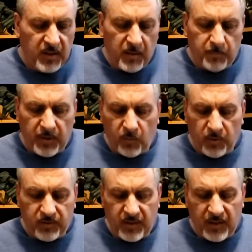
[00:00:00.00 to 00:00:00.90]
But
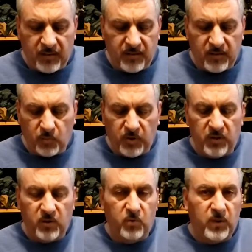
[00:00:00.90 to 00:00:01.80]
what's nice is when
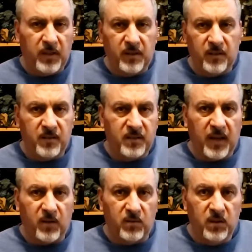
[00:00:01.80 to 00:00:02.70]
you take the disc
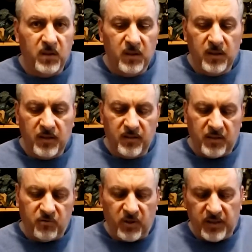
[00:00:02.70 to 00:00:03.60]
out, instead of
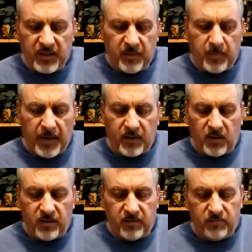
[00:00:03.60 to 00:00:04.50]
trying to get it back
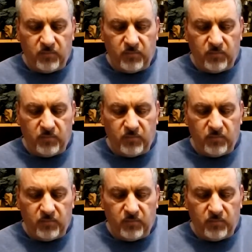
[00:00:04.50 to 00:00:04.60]
on